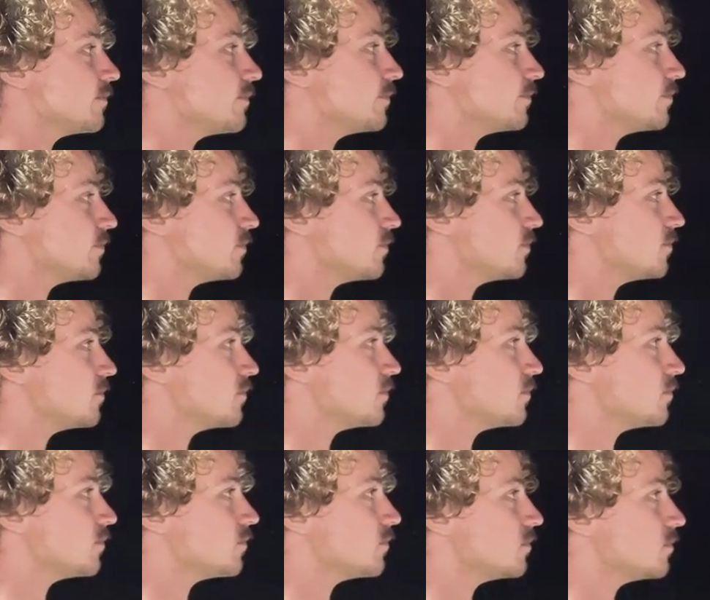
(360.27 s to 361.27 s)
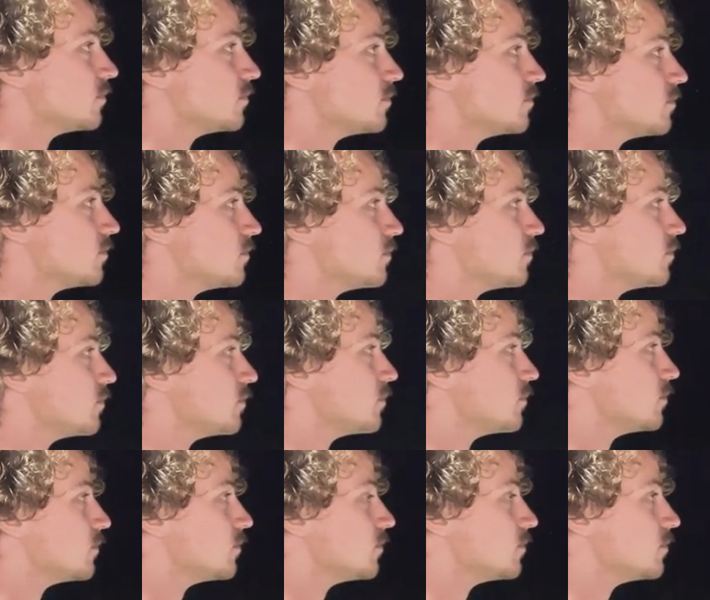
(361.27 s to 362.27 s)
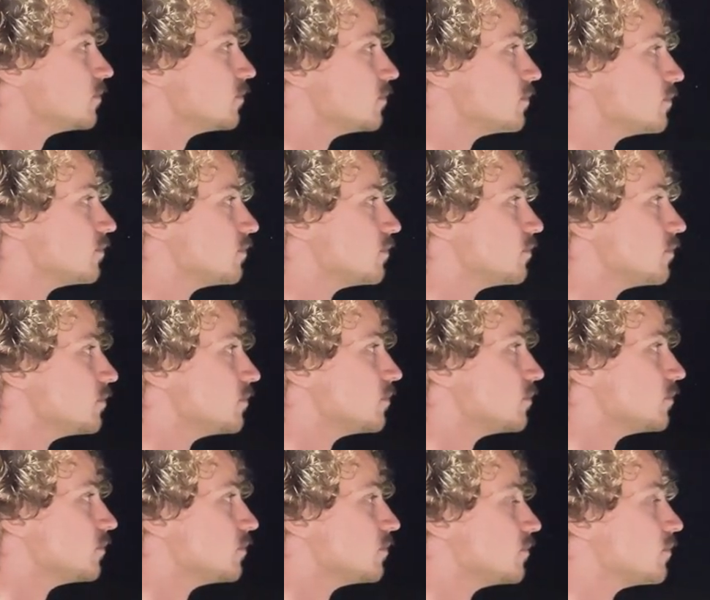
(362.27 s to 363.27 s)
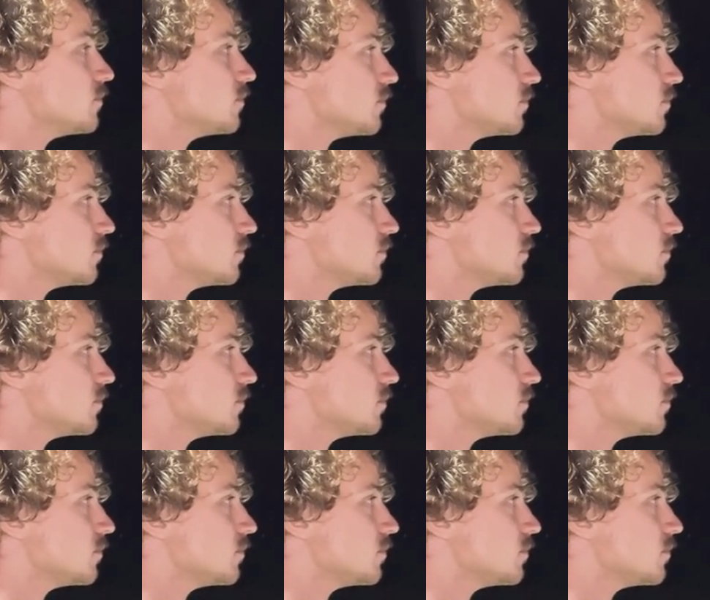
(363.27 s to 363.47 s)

No words are spoken by the person on screen.